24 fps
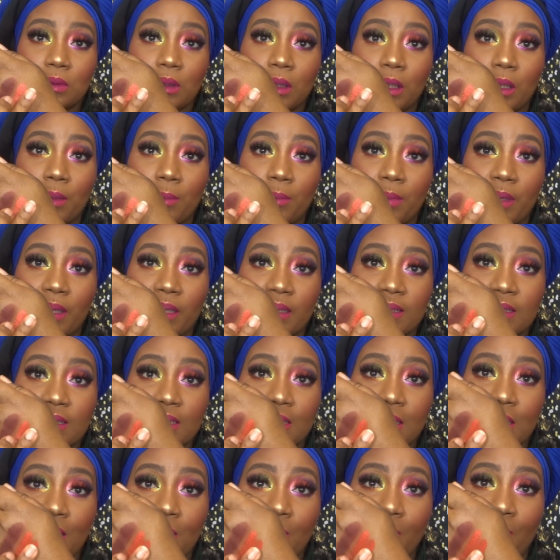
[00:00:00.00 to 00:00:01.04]
A matte,
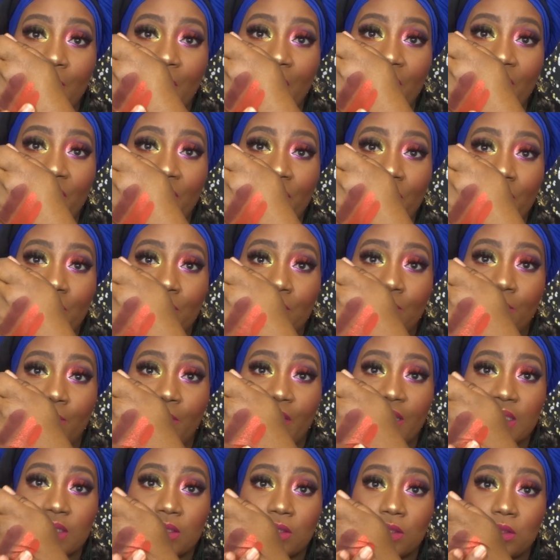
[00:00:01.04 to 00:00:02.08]
My
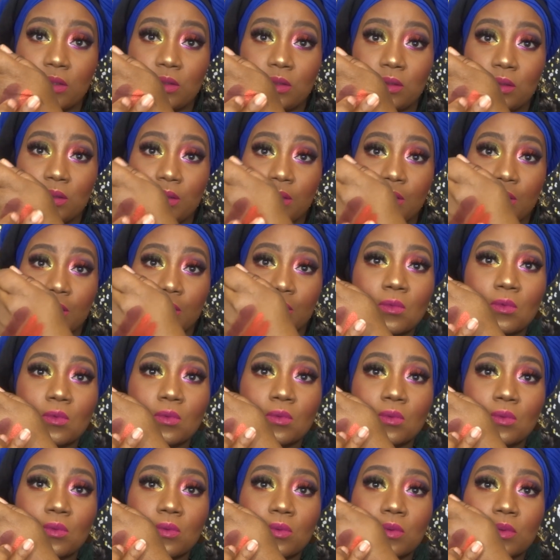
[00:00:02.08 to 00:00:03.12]
Turn.
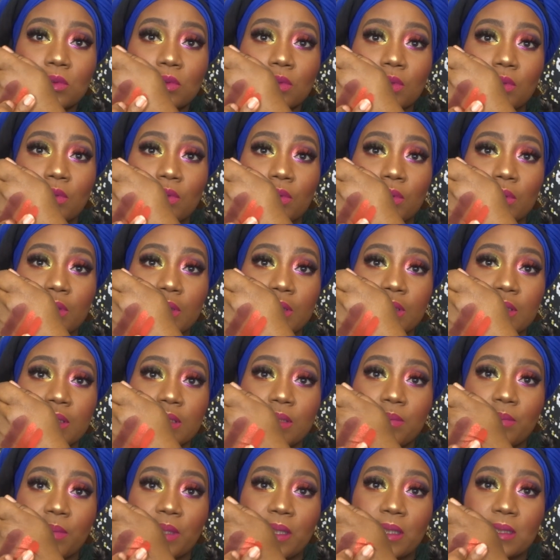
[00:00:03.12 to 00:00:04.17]
So this is a
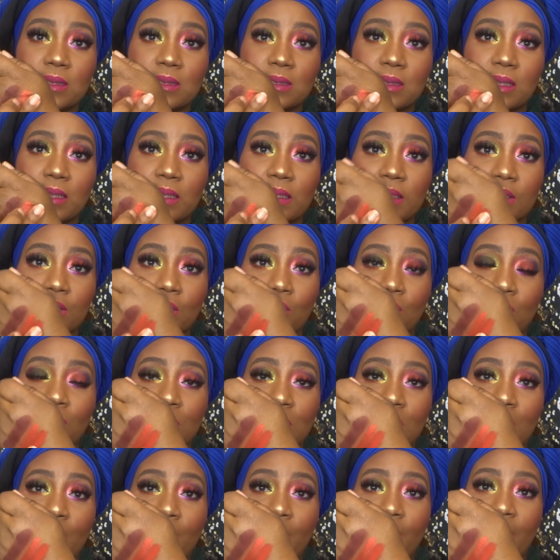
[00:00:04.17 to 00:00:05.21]
matte and it's called
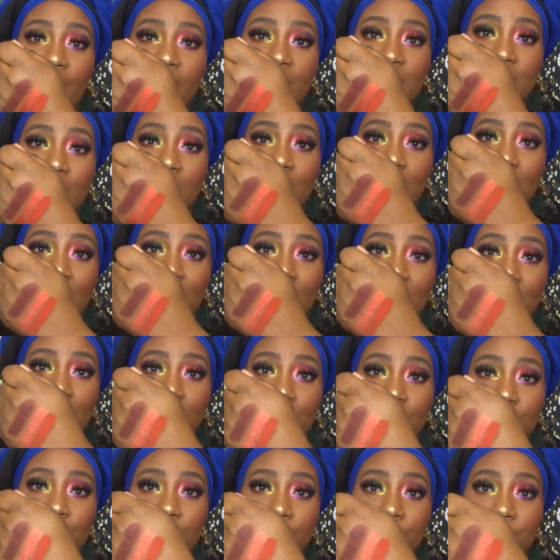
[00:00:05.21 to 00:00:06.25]
My Turn.
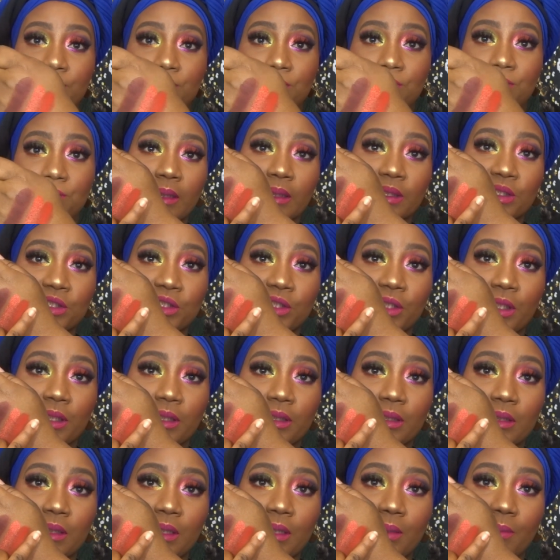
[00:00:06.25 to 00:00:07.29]
Next
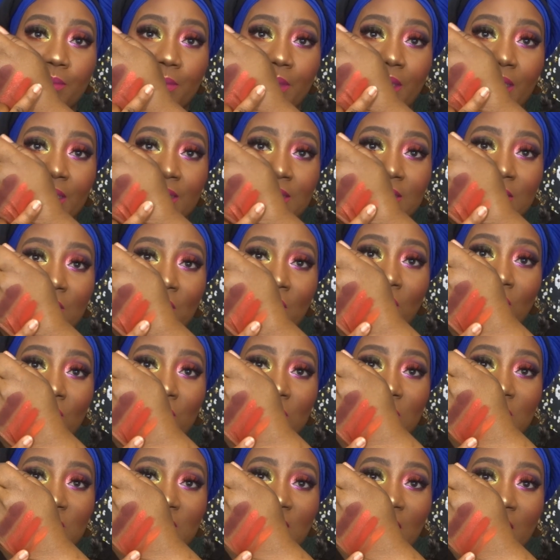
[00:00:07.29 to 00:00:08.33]
shade, a matte called
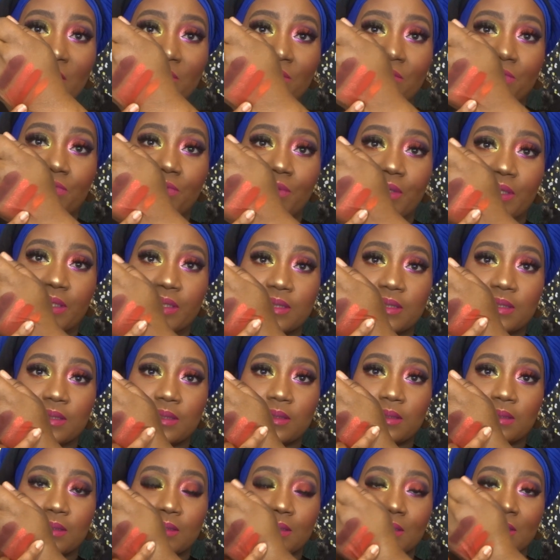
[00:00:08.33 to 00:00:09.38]
Sacrifice.
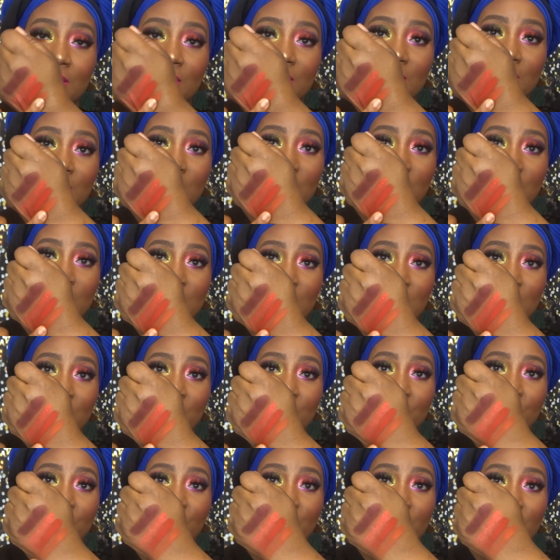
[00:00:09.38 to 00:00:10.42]
So that's
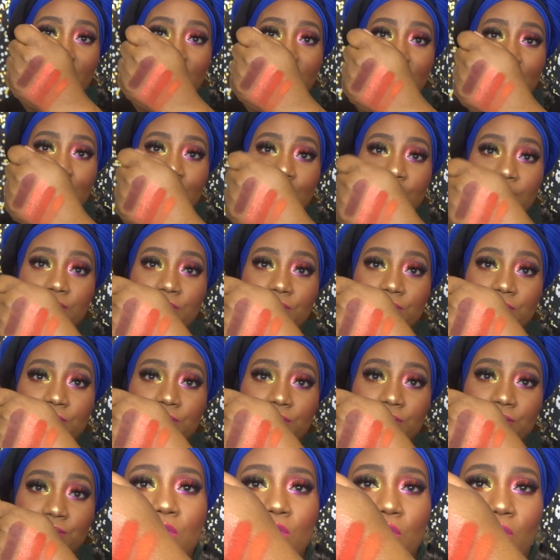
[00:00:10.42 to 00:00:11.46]
Sacrifice.
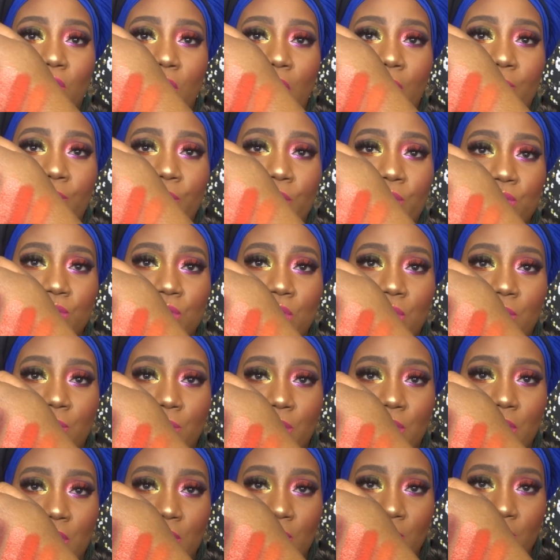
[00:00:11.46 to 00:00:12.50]
So I built up
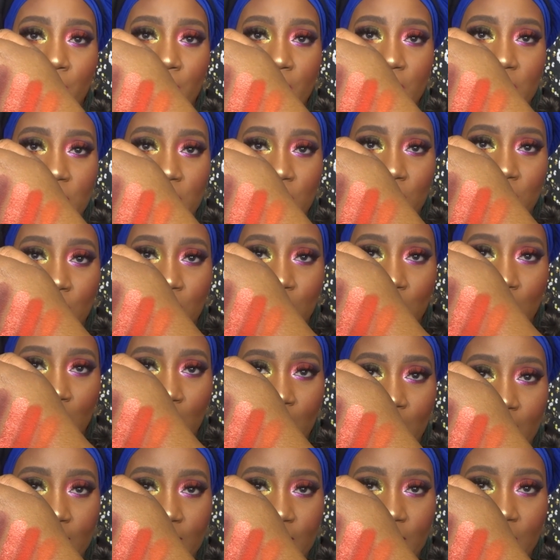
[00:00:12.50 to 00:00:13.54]
My Turn
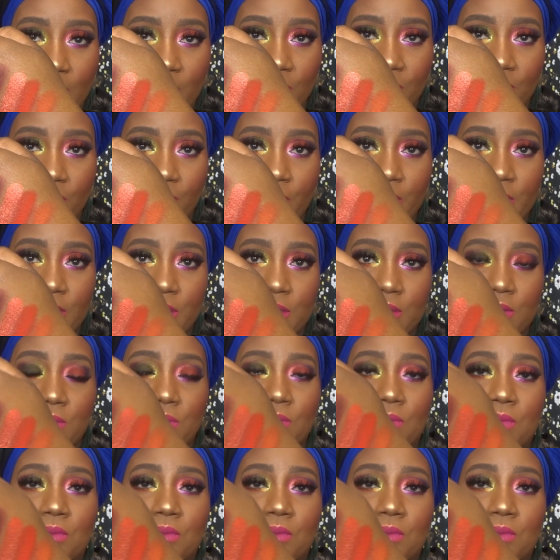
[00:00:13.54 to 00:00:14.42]
and Sacrifice. So